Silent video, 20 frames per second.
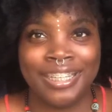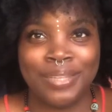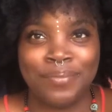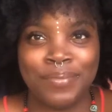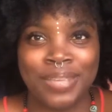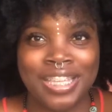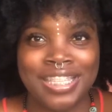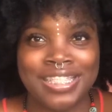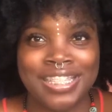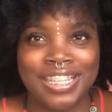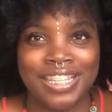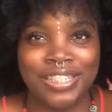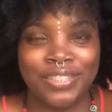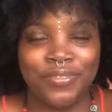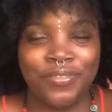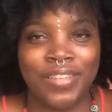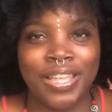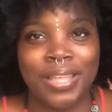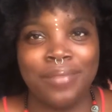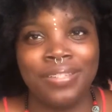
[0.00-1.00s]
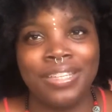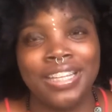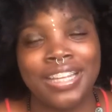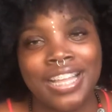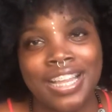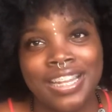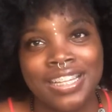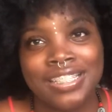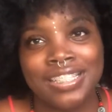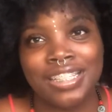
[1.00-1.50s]
Peace and healing family, the
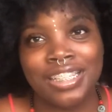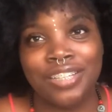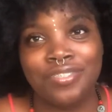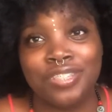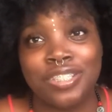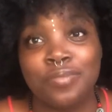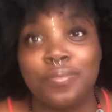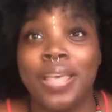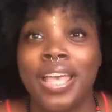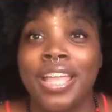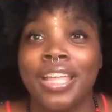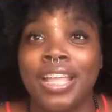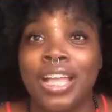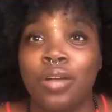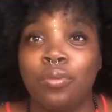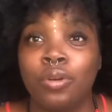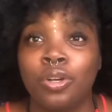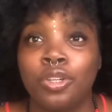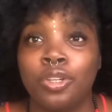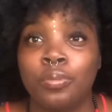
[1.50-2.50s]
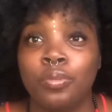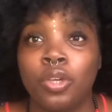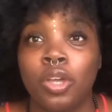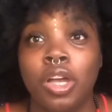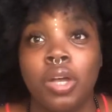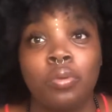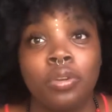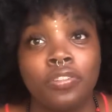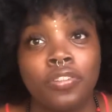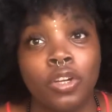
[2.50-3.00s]
goddess of love is back. I welcome you
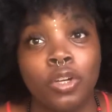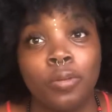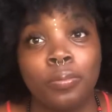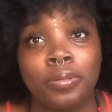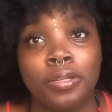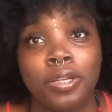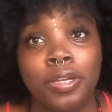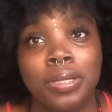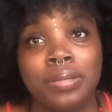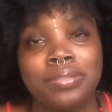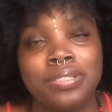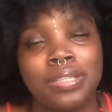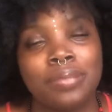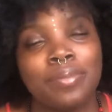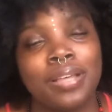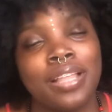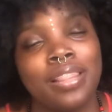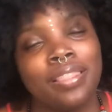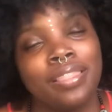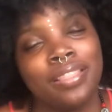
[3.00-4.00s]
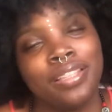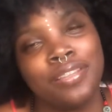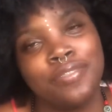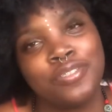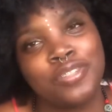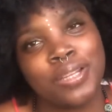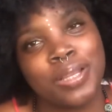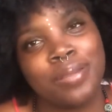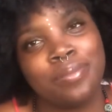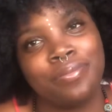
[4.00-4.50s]
all with open arms to my love
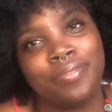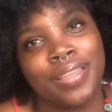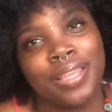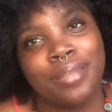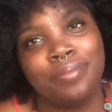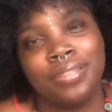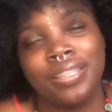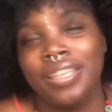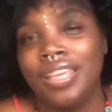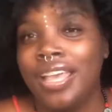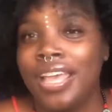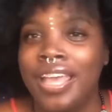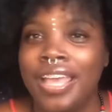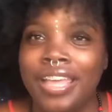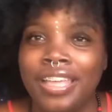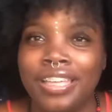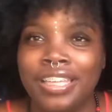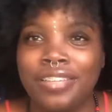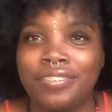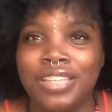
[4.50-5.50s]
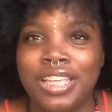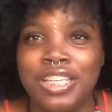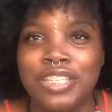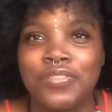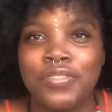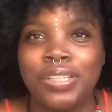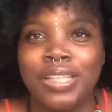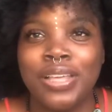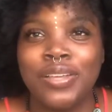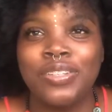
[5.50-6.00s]
child family. Give thanks
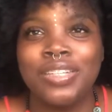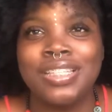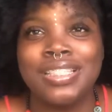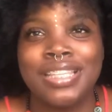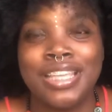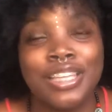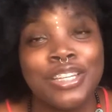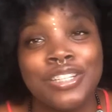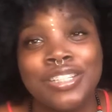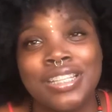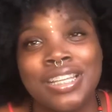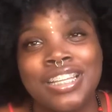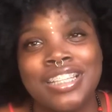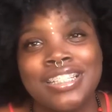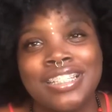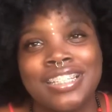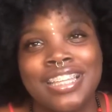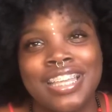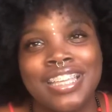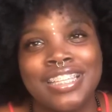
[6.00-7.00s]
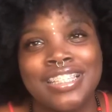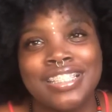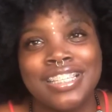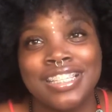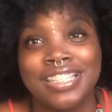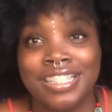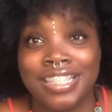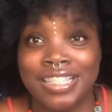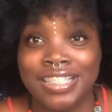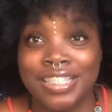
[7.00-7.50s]
for allowing this interchange to take
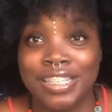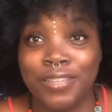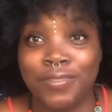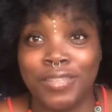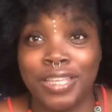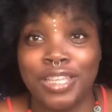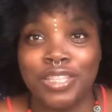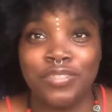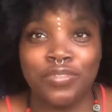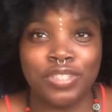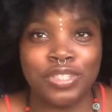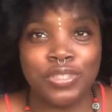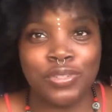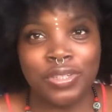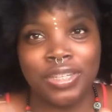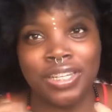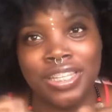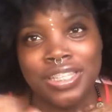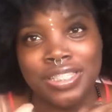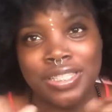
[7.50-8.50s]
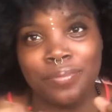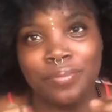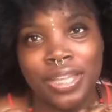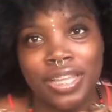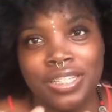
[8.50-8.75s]
existence. Give thanks for tuning into my